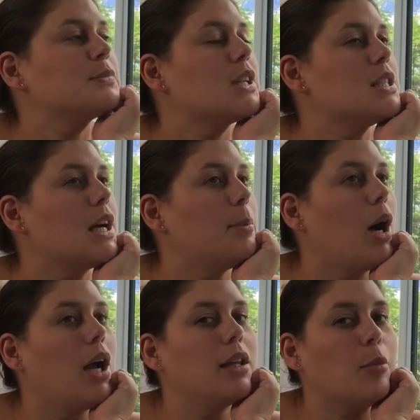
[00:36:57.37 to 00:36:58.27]
because I
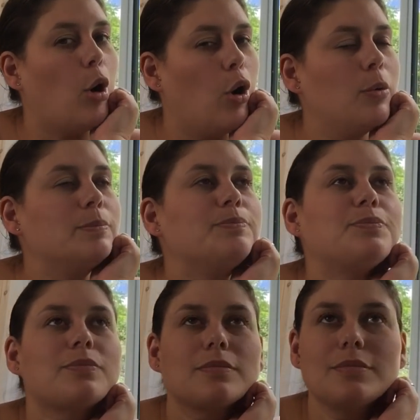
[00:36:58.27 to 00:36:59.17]
buy them all.
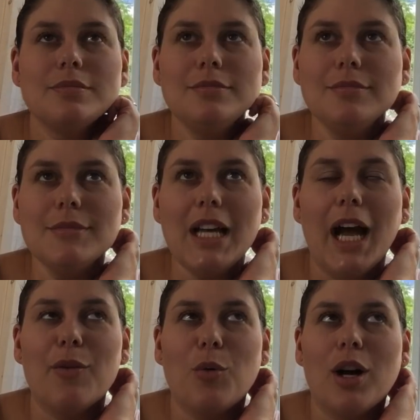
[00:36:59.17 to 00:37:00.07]
I
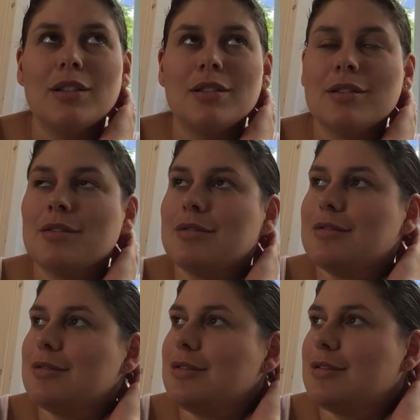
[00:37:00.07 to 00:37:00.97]
have one,
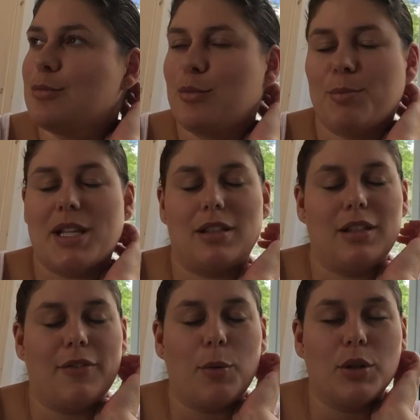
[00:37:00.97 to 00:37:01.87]

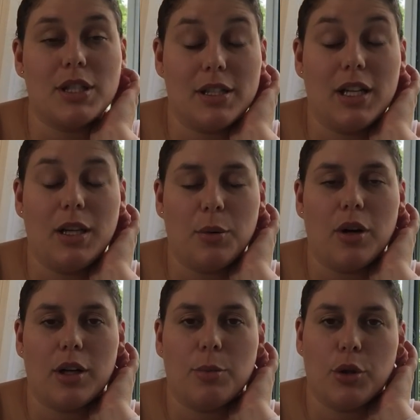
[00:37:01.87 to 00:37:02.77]
basically if I wanted to sit
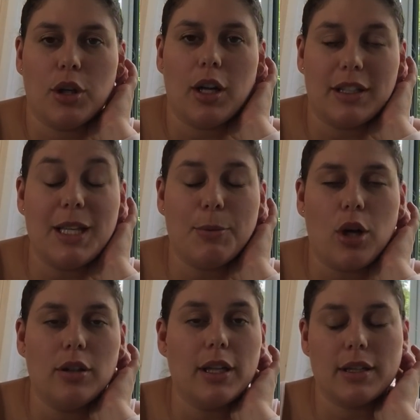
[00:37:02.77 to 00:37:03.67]
anywhere, I could keep an
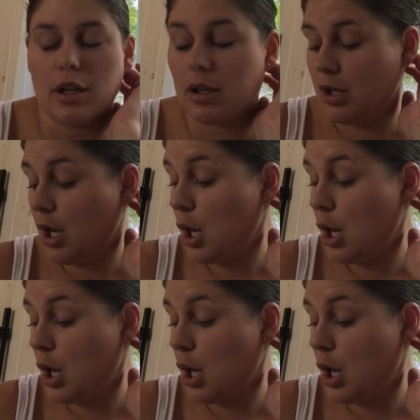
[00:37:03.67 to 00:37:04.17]
light there.